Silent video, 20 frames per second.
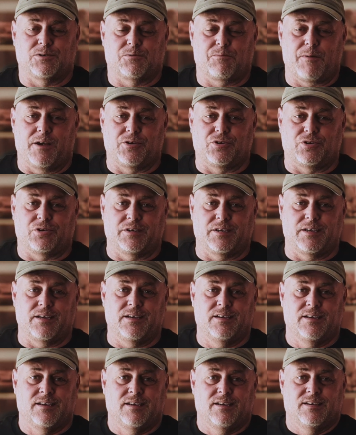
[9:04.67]

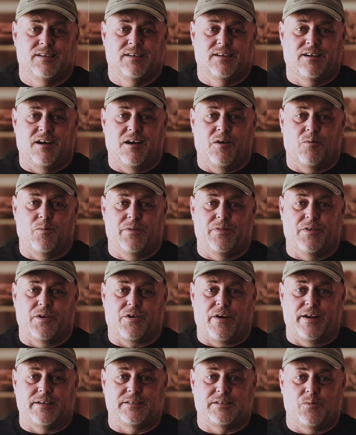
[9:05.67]
especially with the
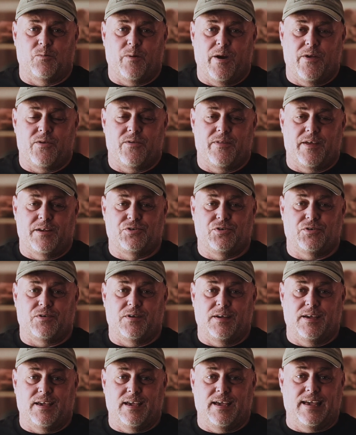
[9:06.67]
crazy weather that you
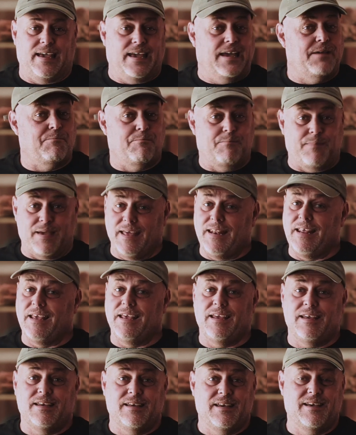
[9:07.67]
can get in
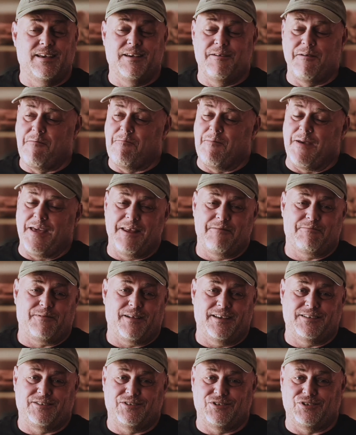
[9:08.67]
many, many
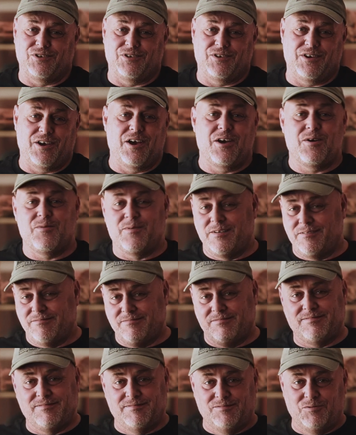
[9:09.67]
places you go,
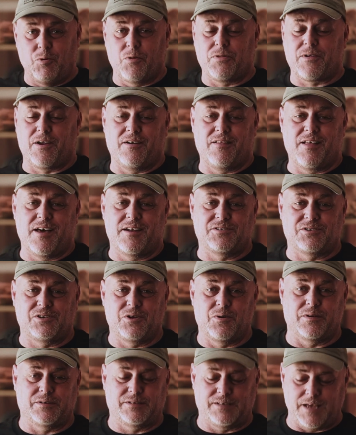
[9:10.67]
and North Carolina is
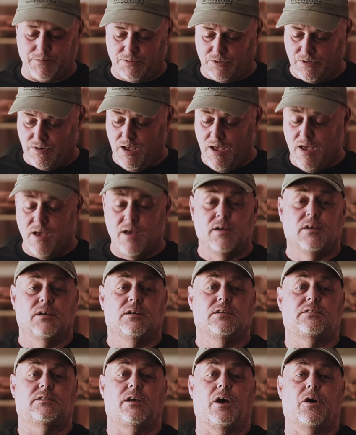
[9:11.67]
no exception.
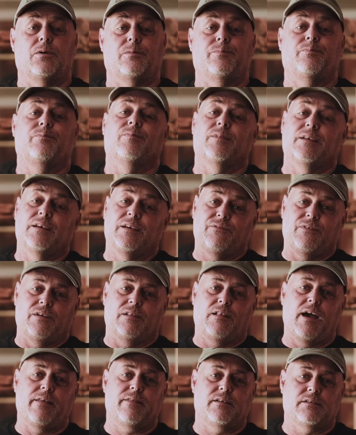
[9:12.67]
So if you
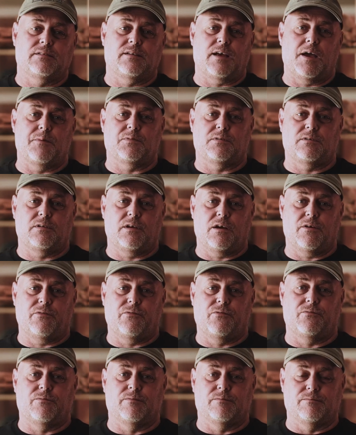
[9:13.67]
like this type of
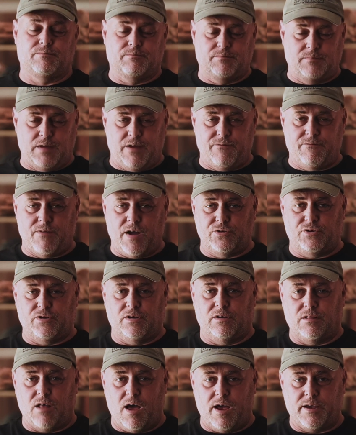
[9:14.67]
stuff, I invite
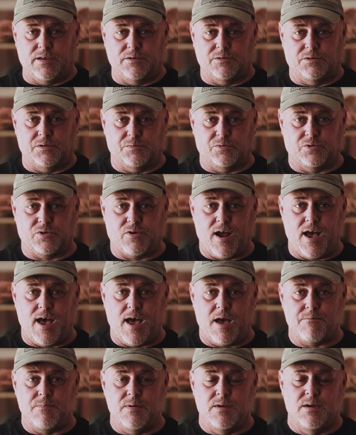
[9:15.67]
you to like and
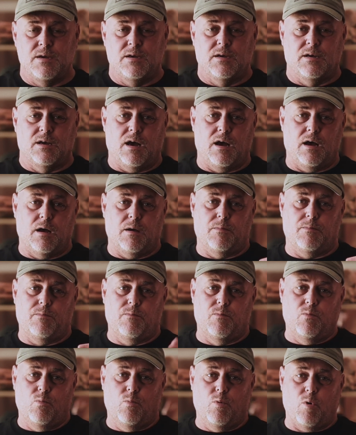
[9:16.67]
subscribe.
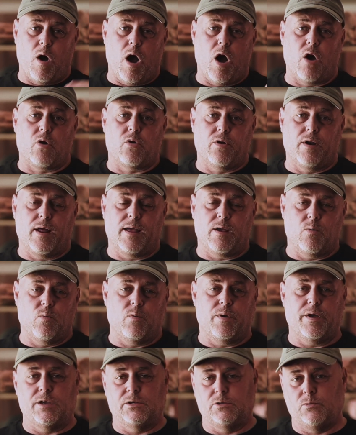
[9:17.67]
We'll alternate
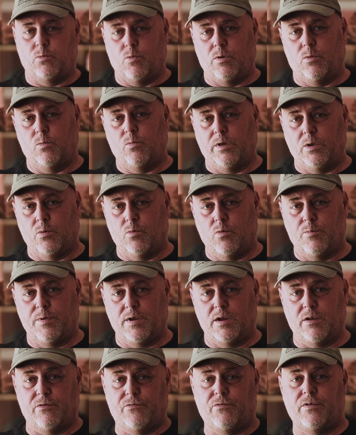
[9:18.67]
weeks. One week we'll be
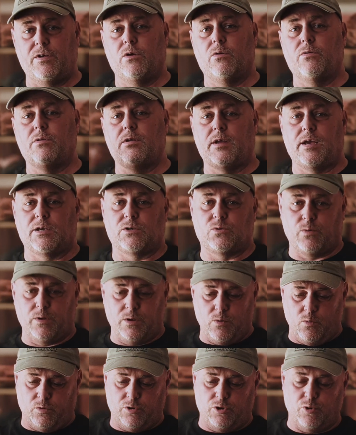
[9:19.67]
in the field. The next
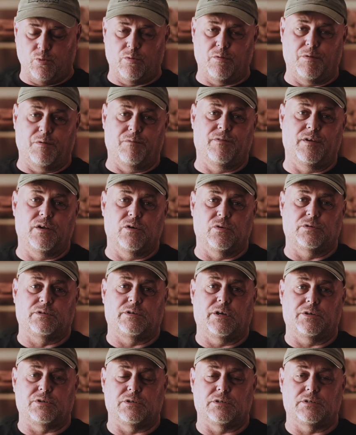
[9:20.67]
week we'll do a reveal
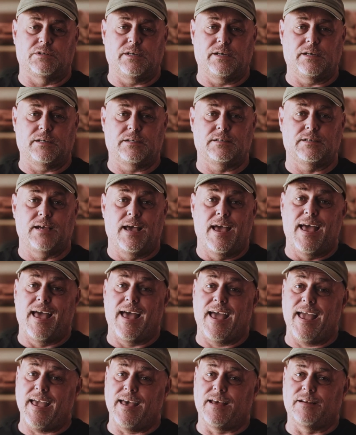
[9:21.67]
such as this.
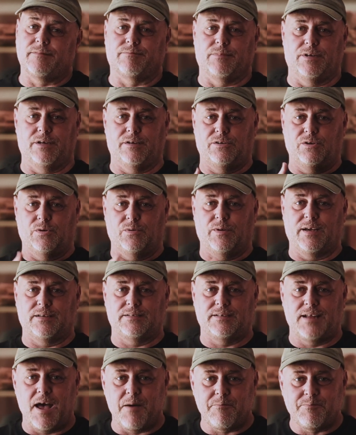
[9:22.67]
And until next
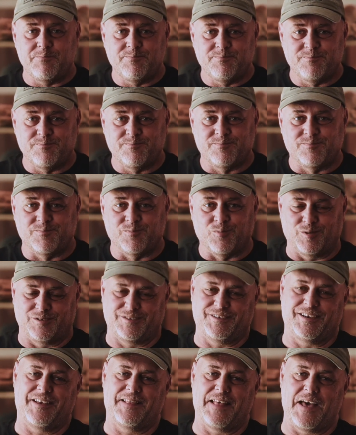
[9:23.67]
time, we'll
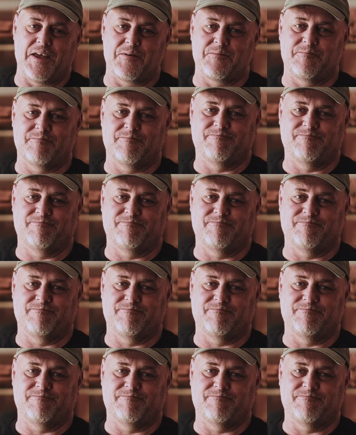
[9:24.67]
see you later.